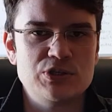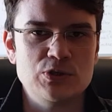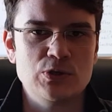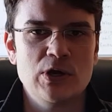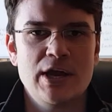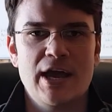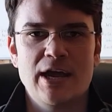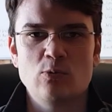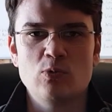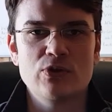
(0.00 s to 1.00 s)
do.
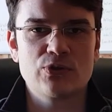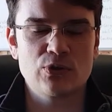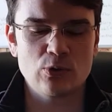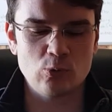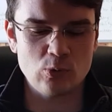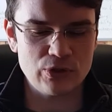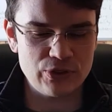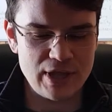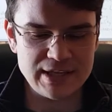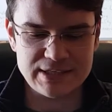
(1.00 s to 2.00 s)
And with
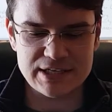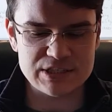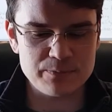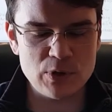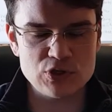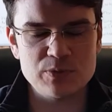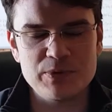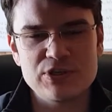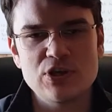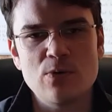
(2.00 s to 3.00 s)
that, it's supposed to
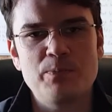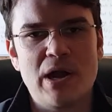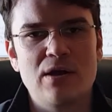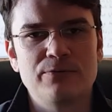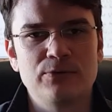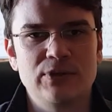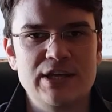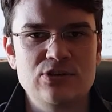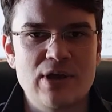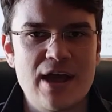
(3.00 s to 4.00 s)
be so powerful
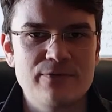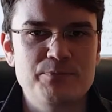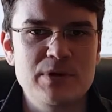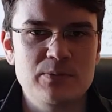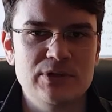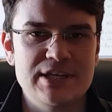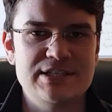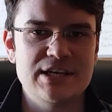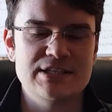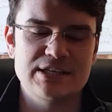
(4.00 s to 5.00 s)
that you have people that
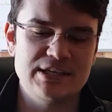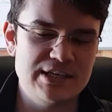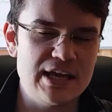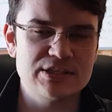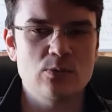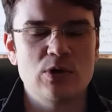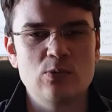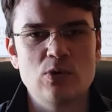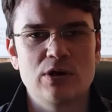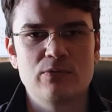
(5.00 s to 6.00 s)
says, yes, I want to
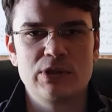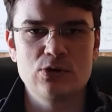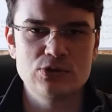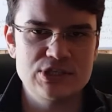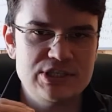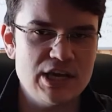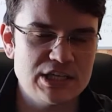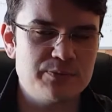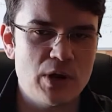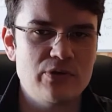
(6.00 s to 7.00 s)
work with you,
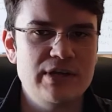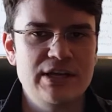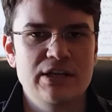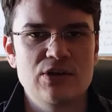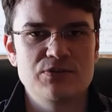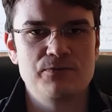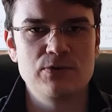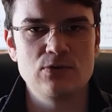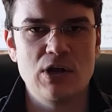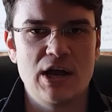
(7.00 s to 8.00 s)
just by reading those
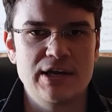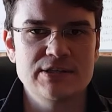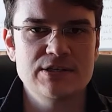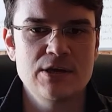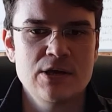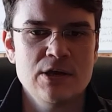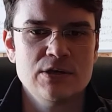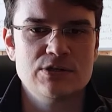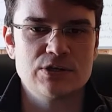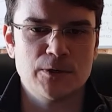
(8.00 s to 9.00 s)
few lines.
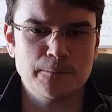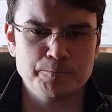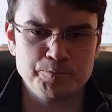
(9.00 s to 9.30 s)
So